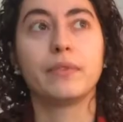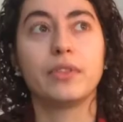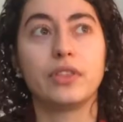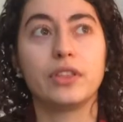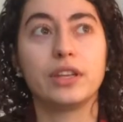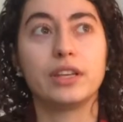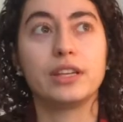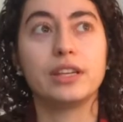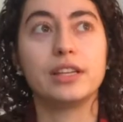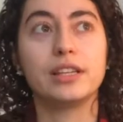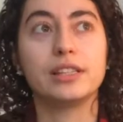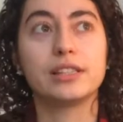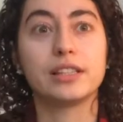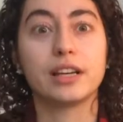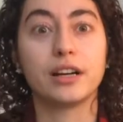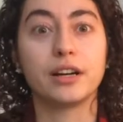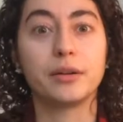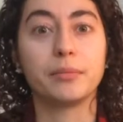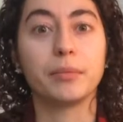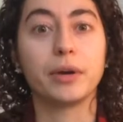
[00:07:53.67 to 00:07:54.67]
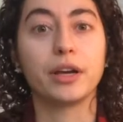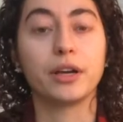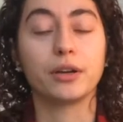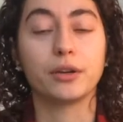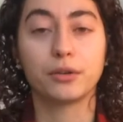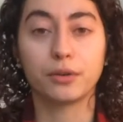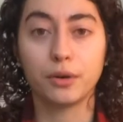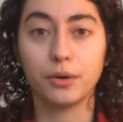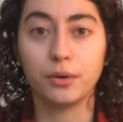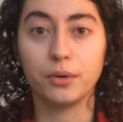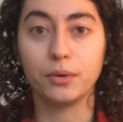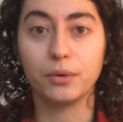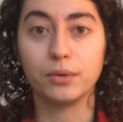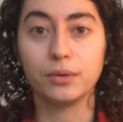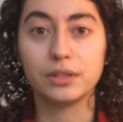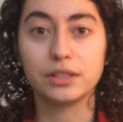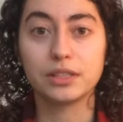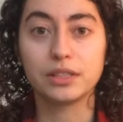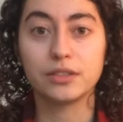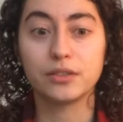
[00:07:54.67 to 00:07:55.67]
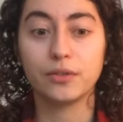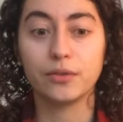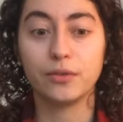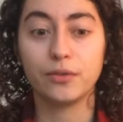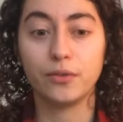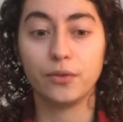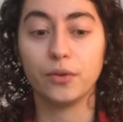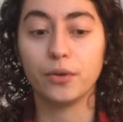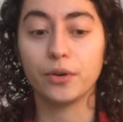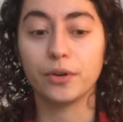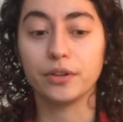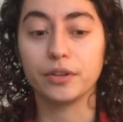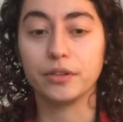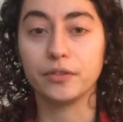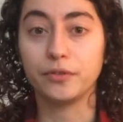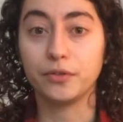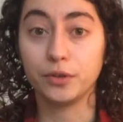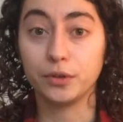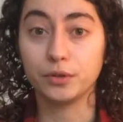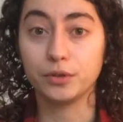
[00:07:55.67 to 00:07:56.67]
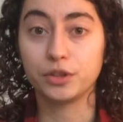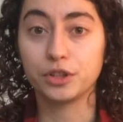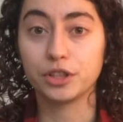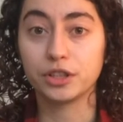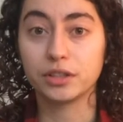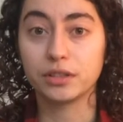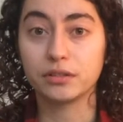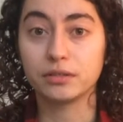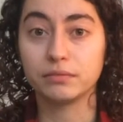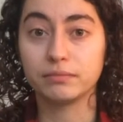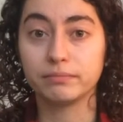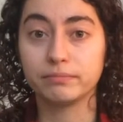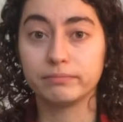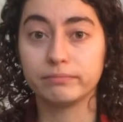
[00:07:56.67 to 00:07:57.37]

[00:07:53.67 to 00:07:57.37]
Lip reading: These are my goals for the future,